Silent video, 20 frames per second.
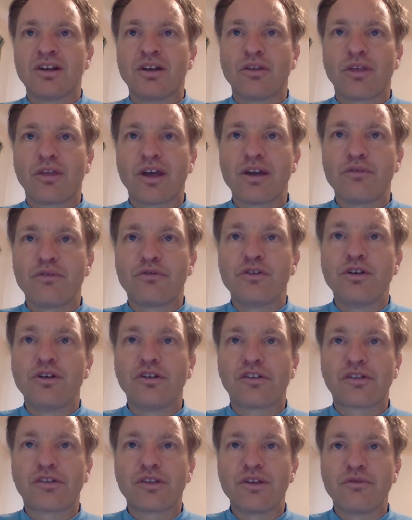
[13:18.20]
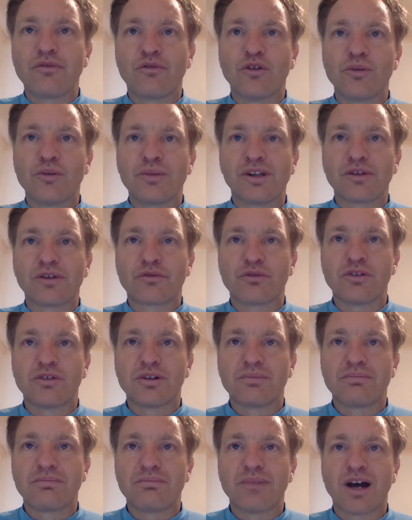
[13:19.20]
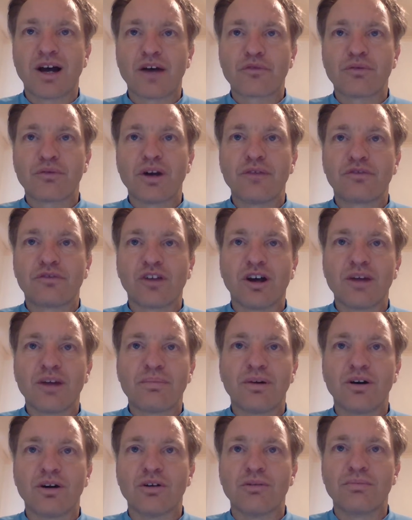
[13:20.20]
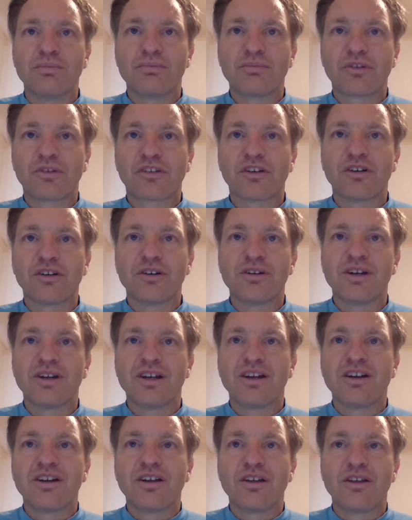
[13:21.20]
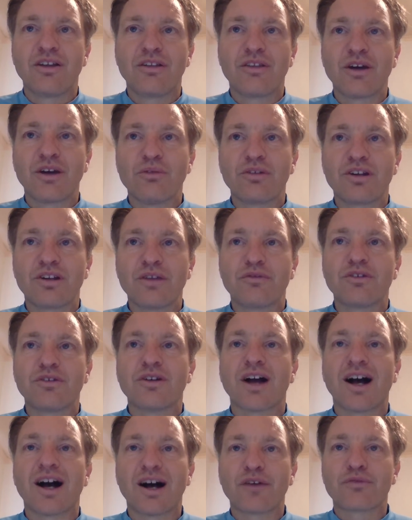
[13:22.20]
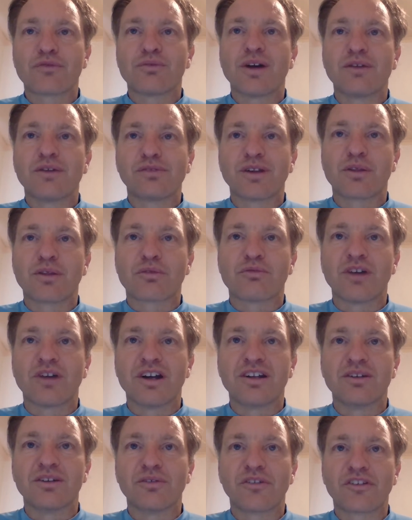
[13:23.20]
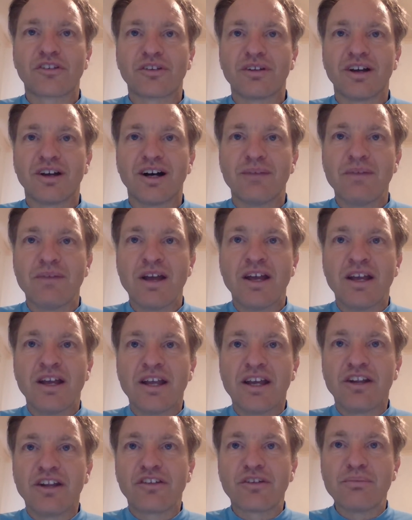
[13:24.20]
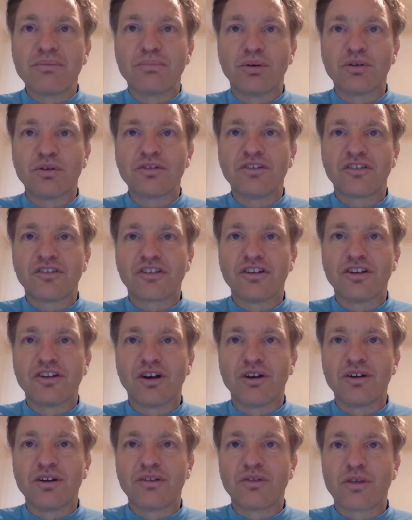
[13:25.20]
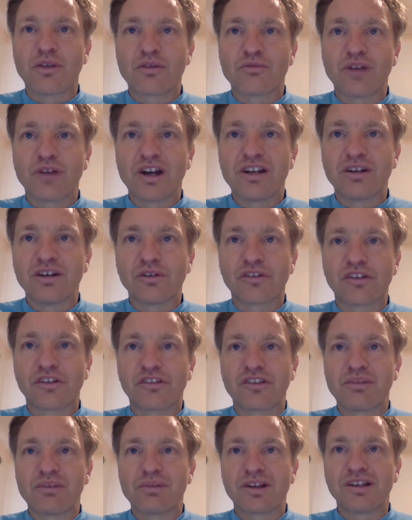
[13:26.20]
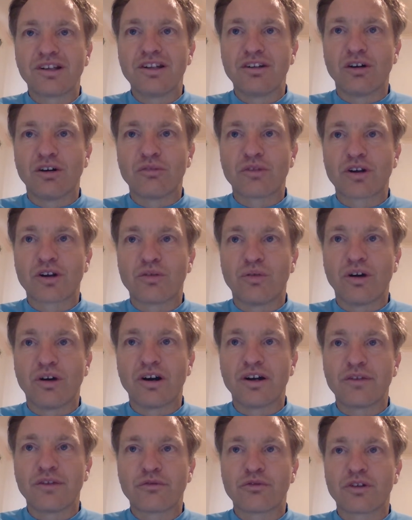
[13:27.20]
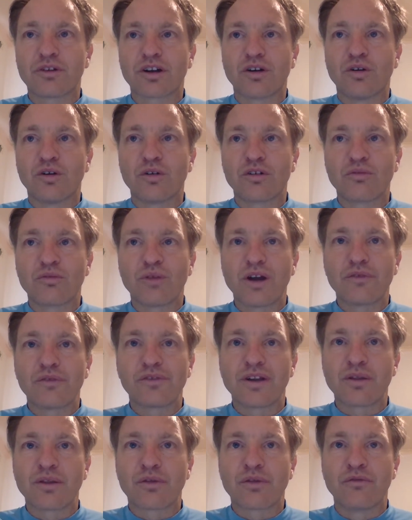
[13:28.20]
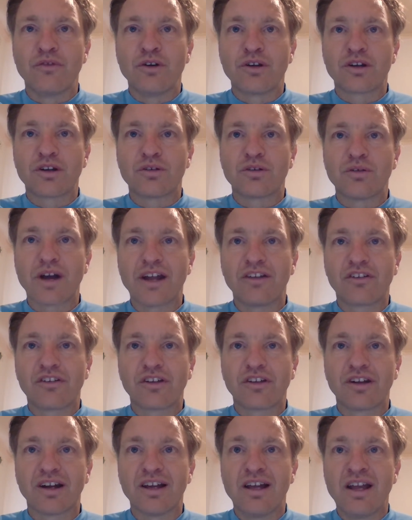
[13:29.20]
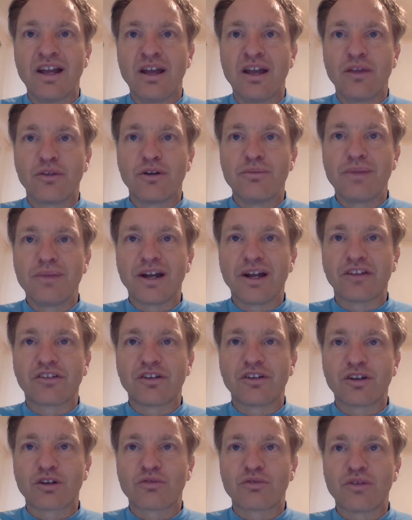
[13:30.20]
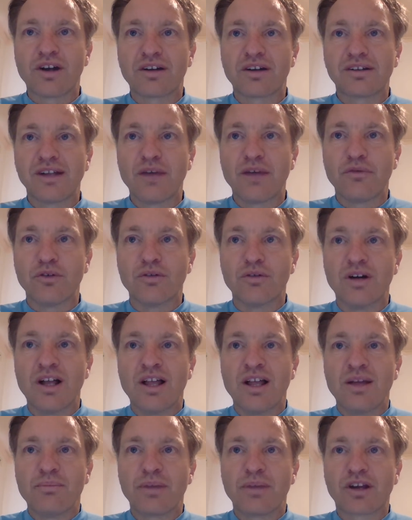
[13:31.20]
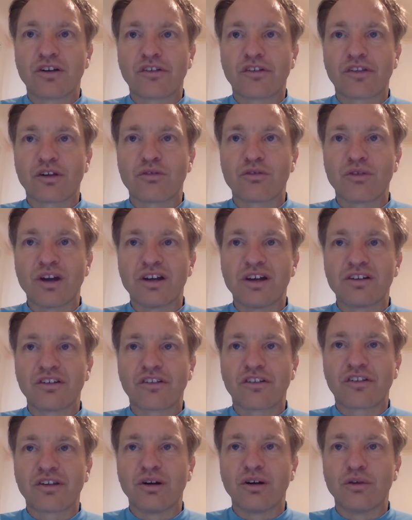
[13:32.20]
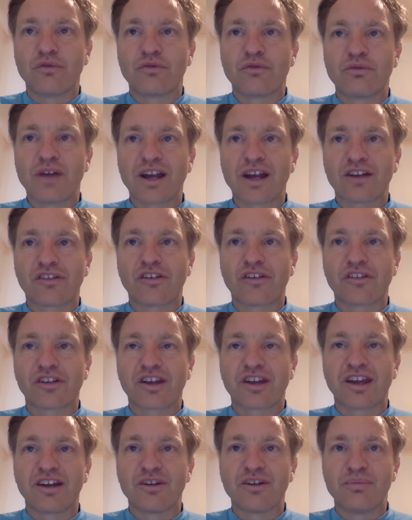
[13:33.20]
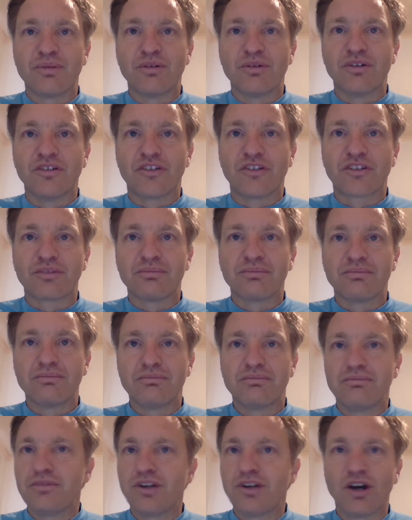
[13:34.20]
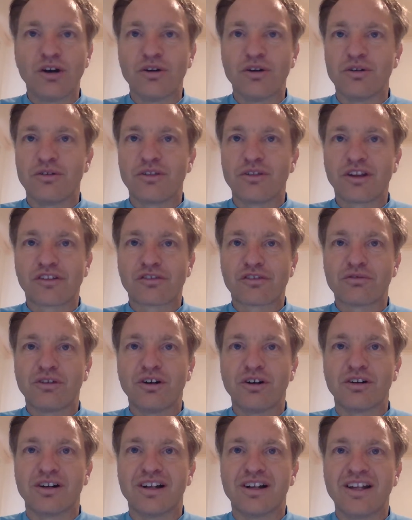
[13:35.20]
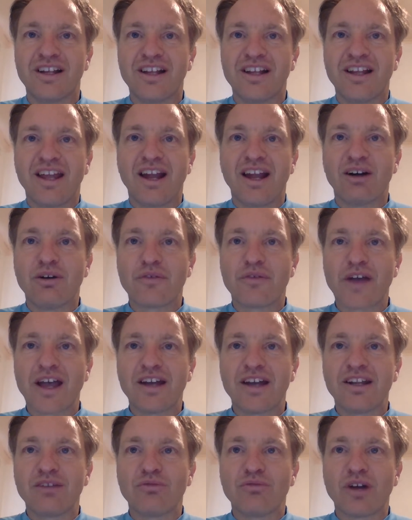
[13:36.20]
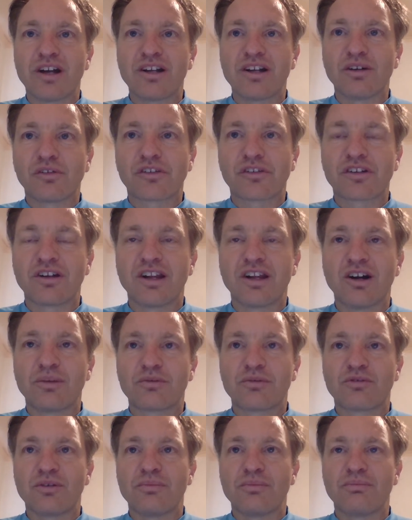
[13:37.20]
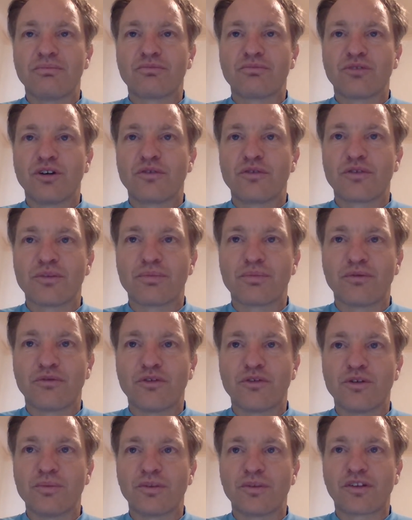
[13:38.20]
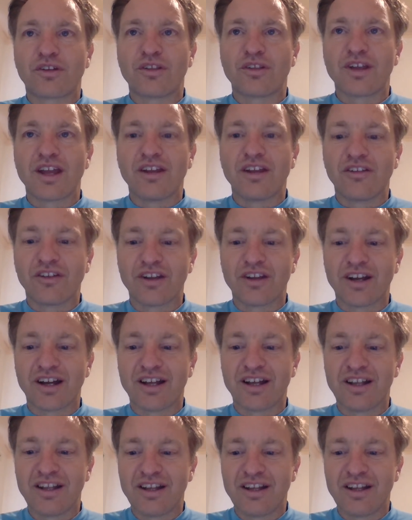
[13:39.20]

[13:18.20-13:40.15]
They've used the formula for a half-wave dipole, so that would give you half-wavelength radials. It is important to note that the radials are typically not required for a quarter-wavelength vertical antenna that are mounted at ground level because the ground itself acts as a counterpoise. No, that's wrong. However, adding radials can help to improve the performance of the antenna.